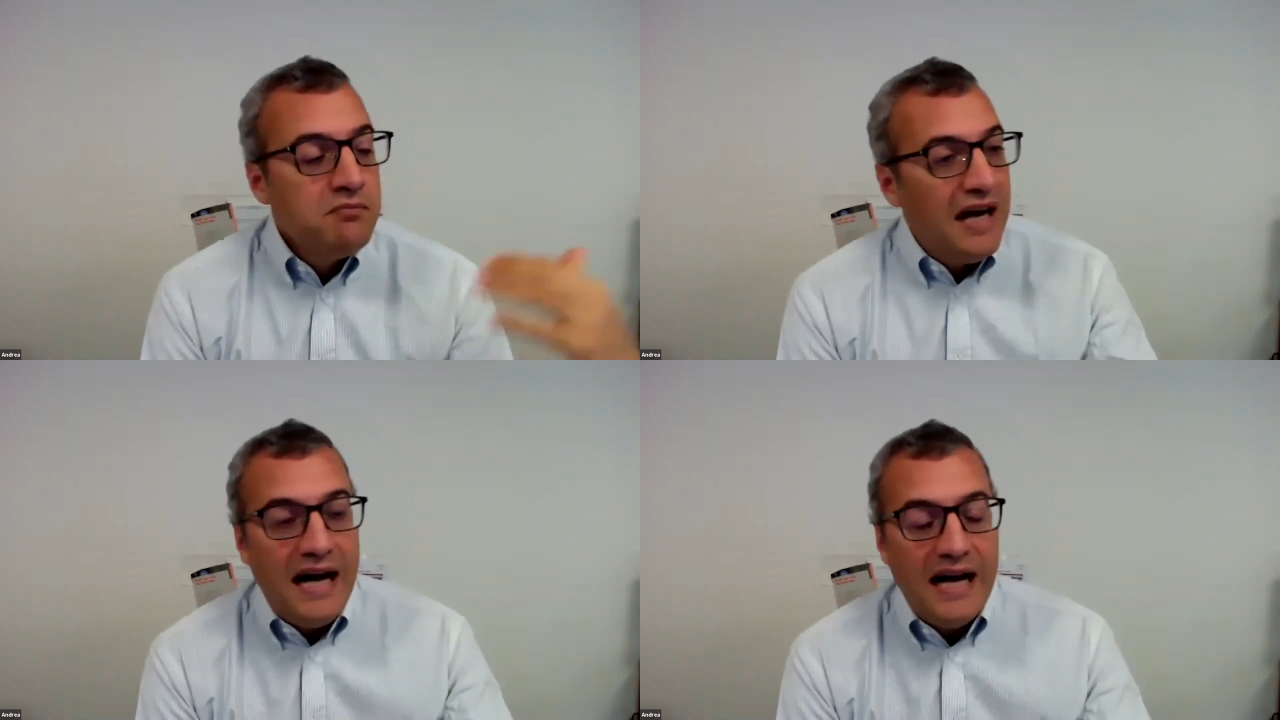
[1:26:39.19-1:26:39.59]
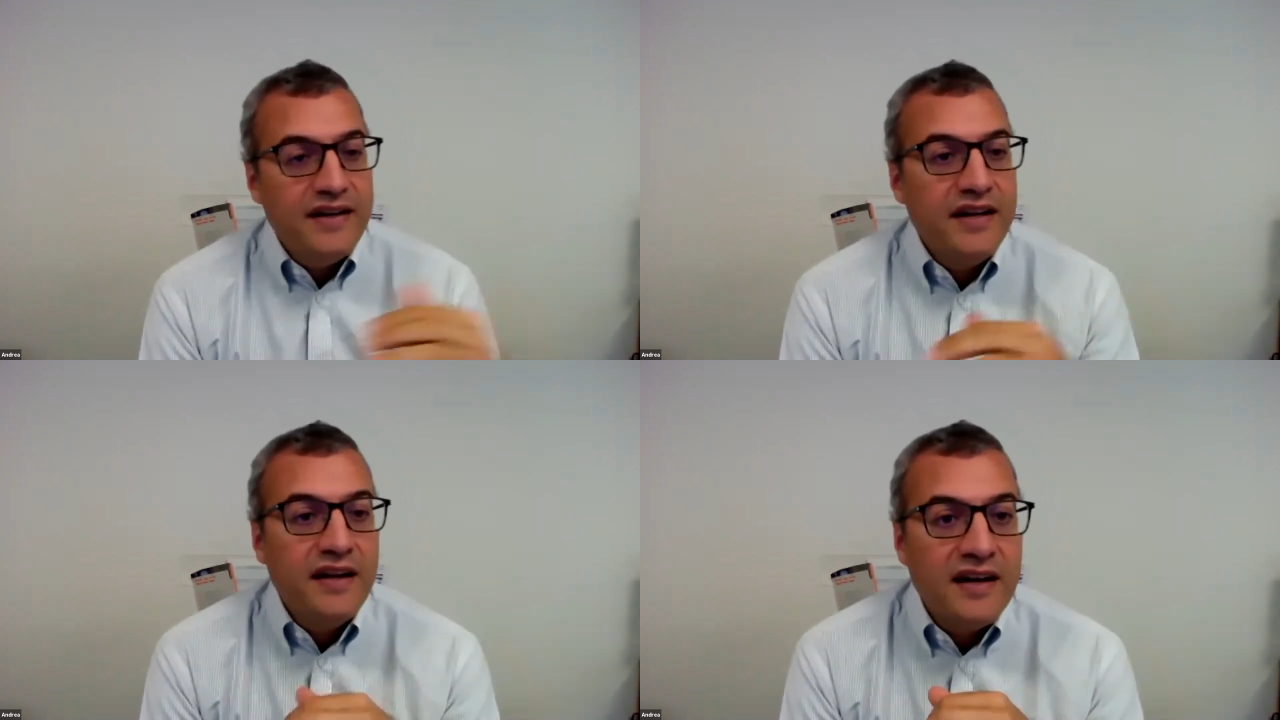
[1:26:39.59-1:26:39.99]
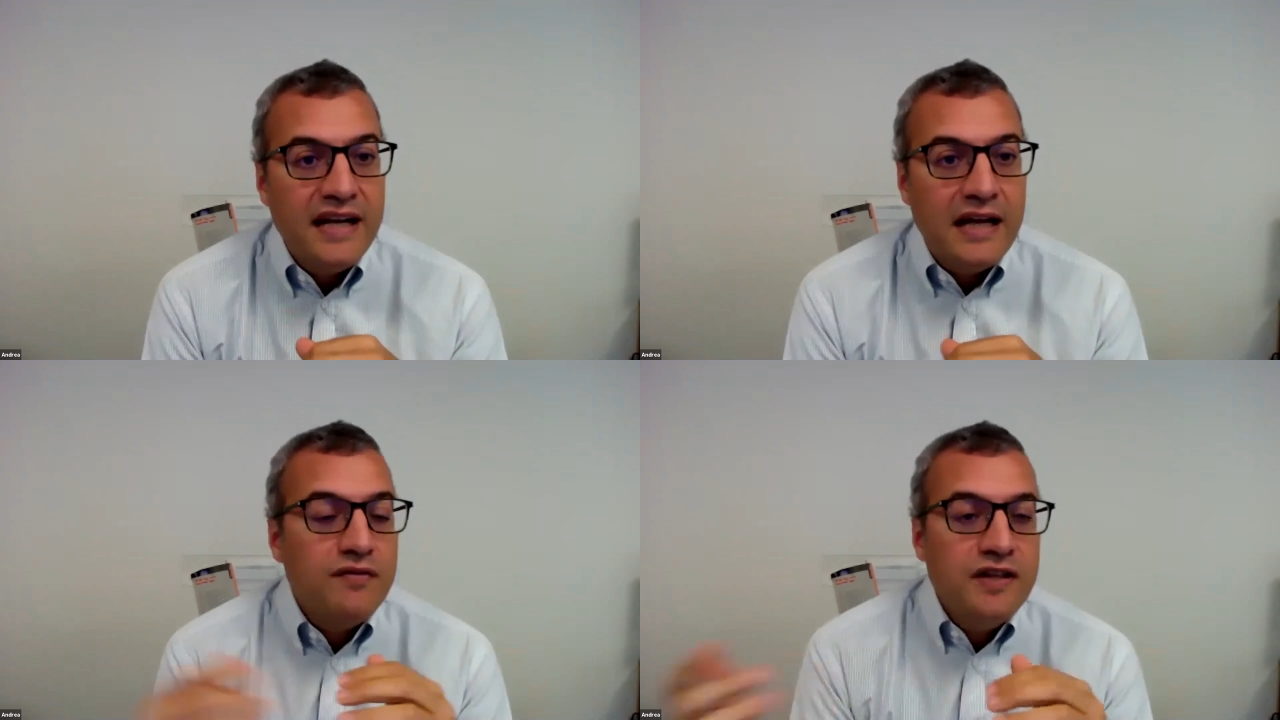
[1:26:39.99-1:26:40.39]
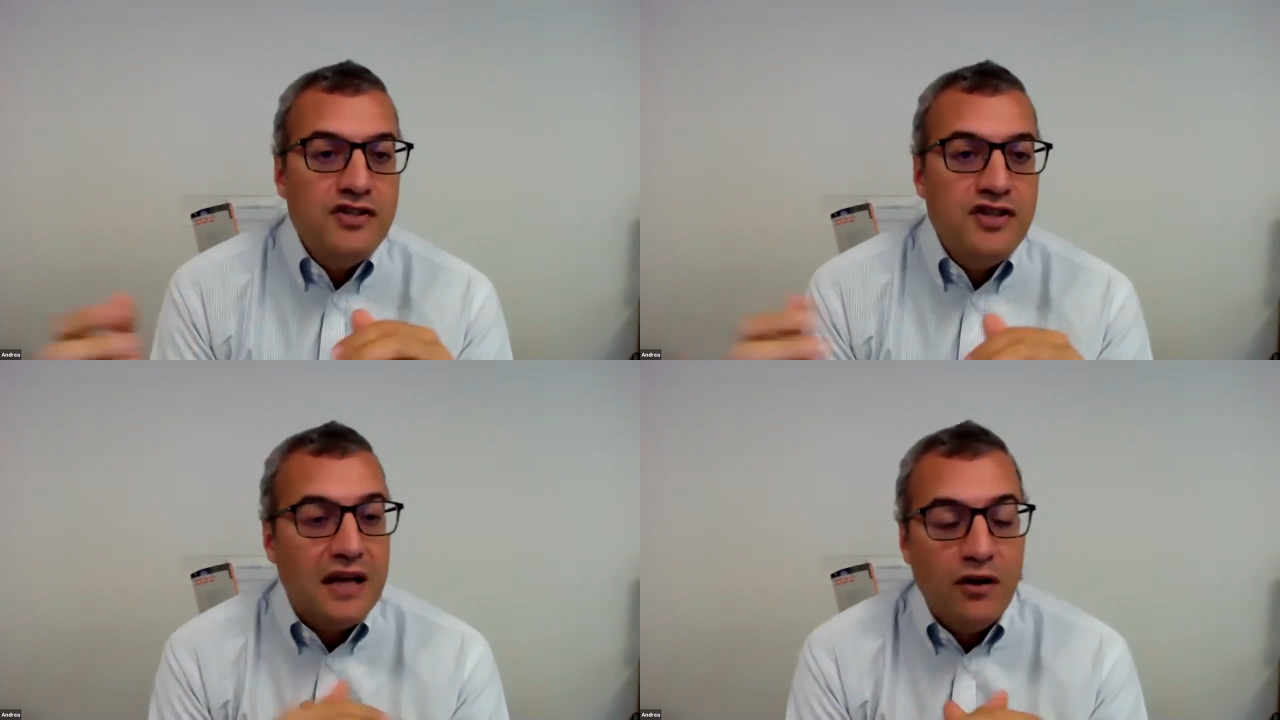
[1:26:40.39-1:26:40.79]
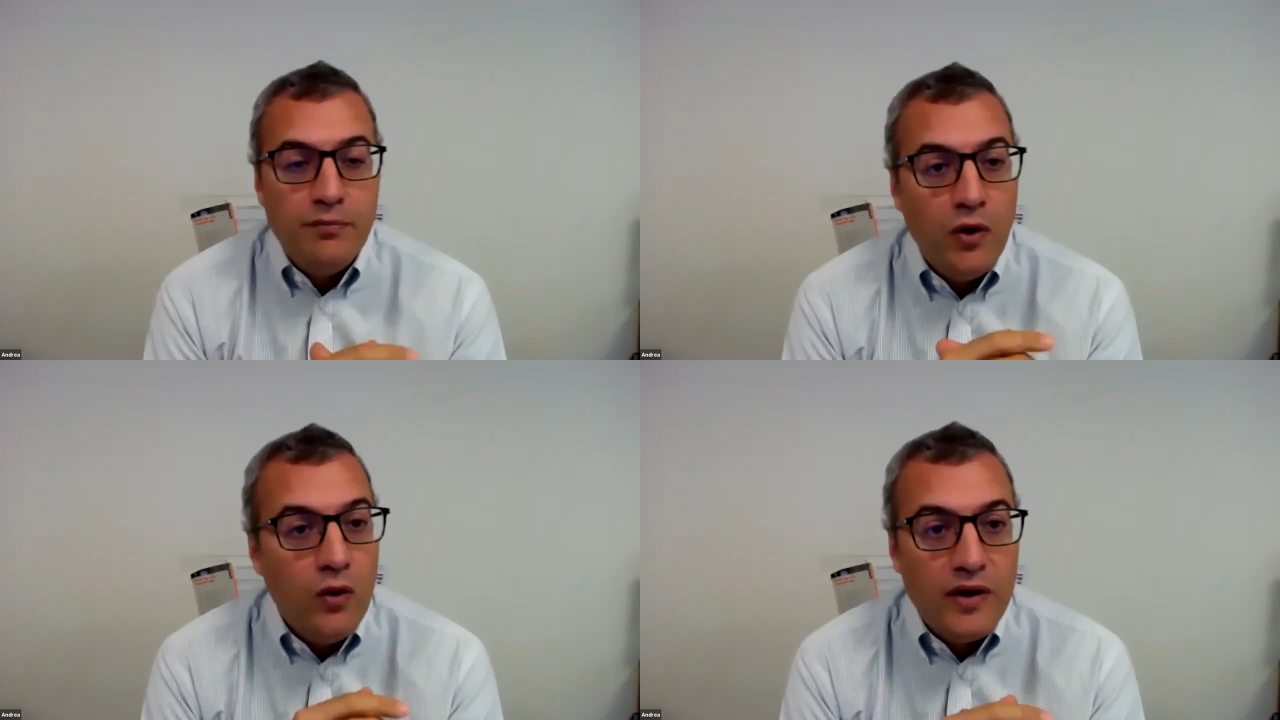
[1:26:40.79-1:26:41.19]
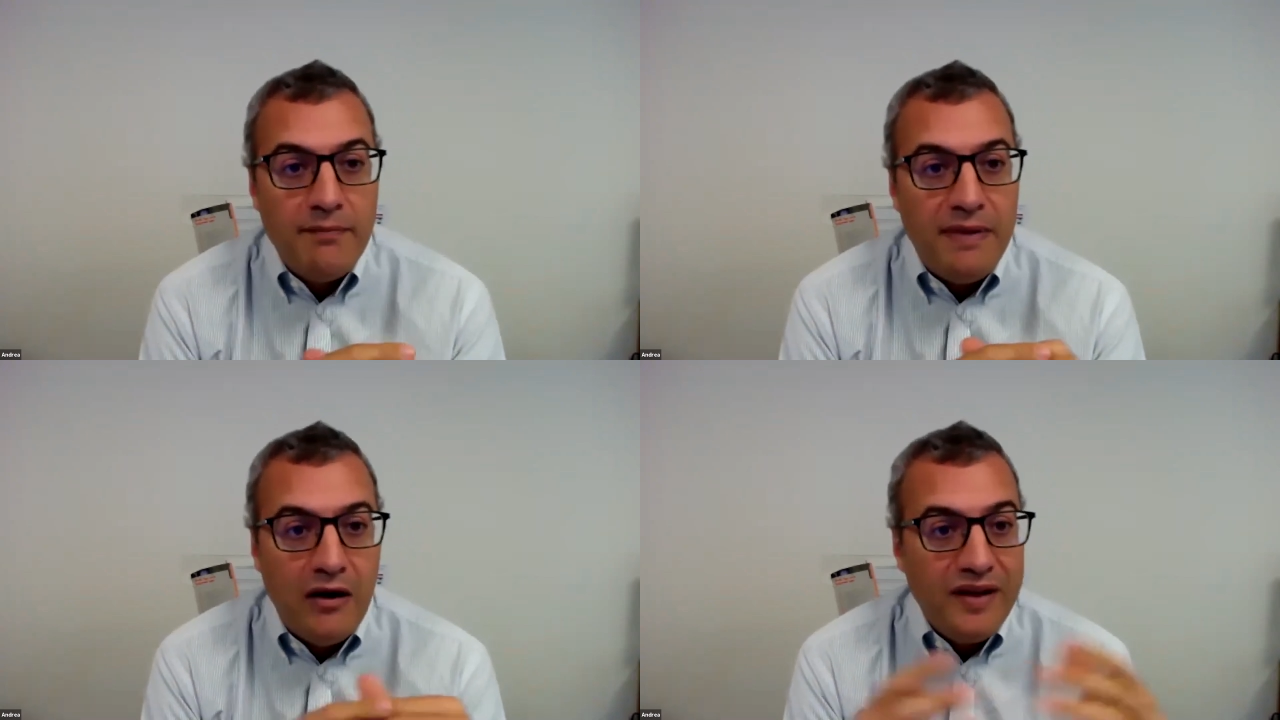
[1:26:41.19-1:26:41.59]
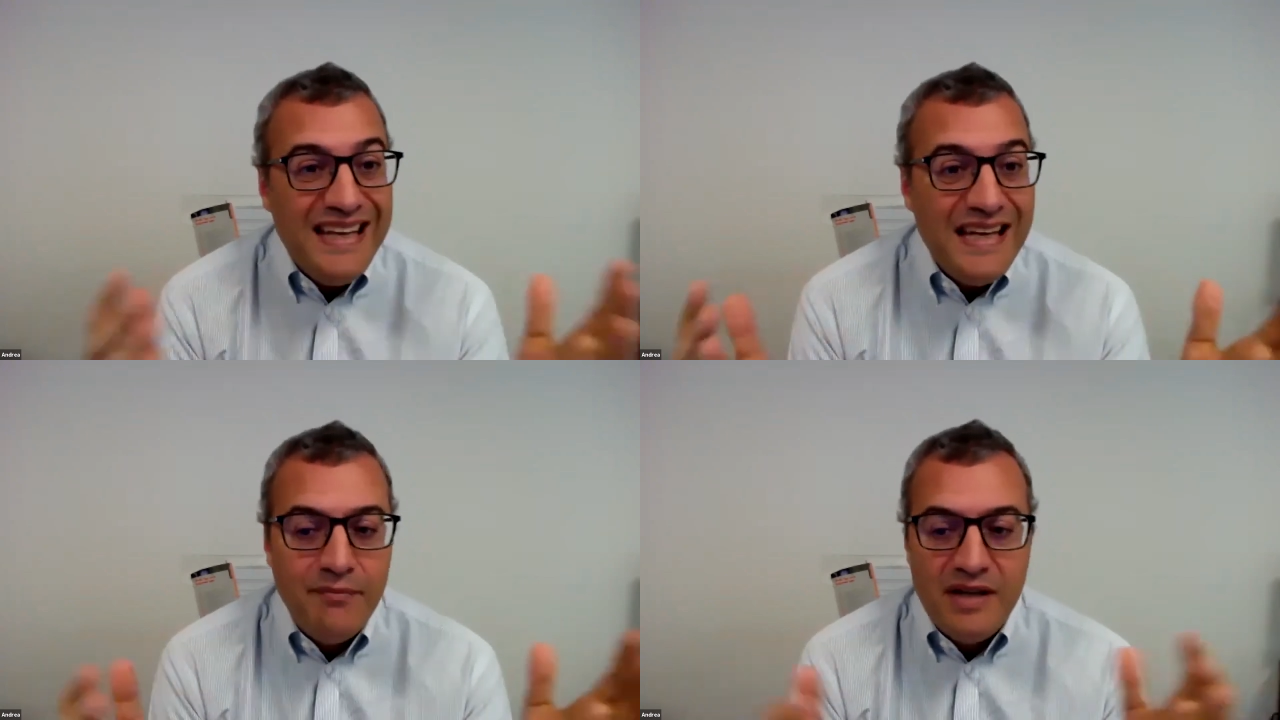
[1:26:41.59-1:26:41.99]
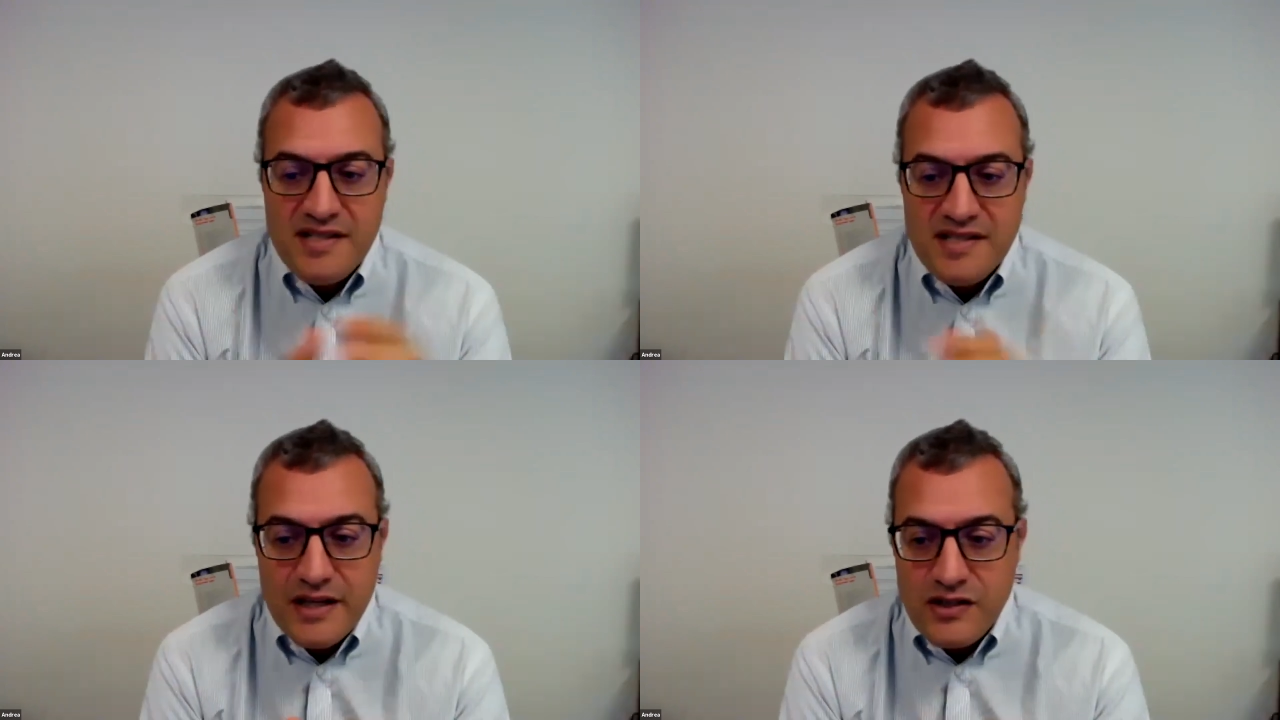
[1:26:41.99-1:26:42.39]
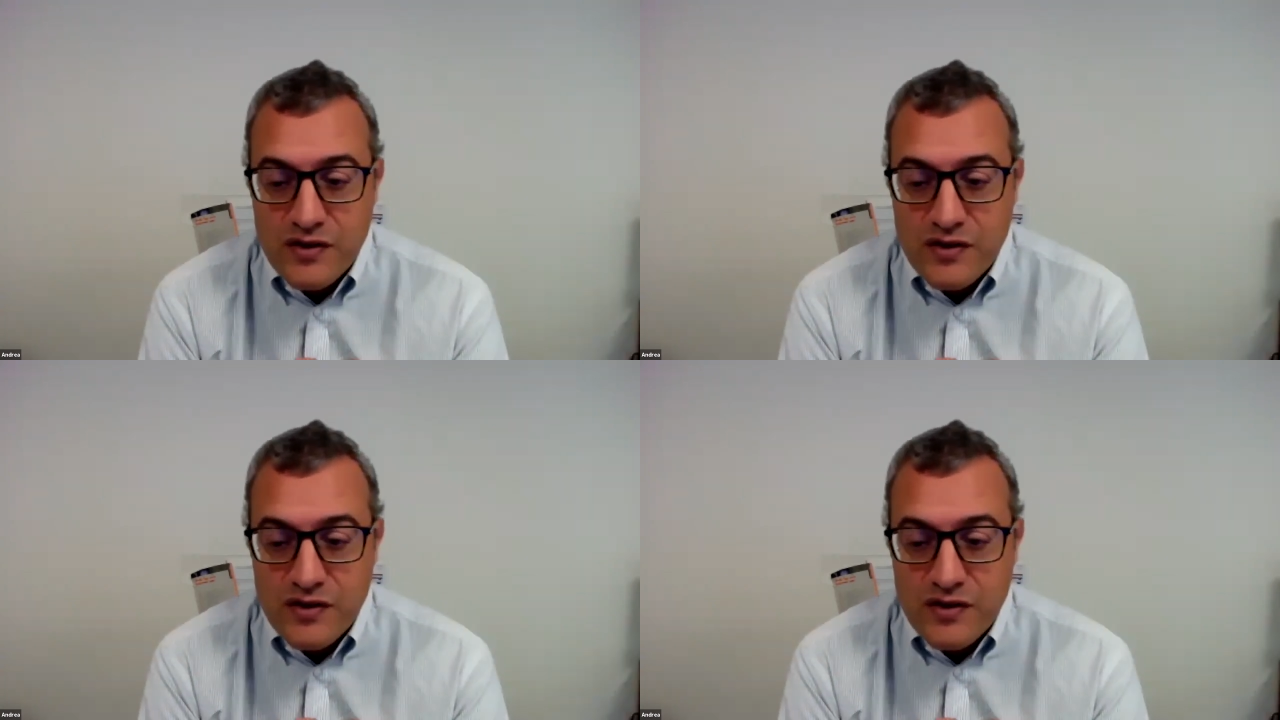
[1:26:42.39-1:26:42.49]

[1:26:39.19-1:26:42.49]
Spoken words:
either in real or digital, or about e-administration?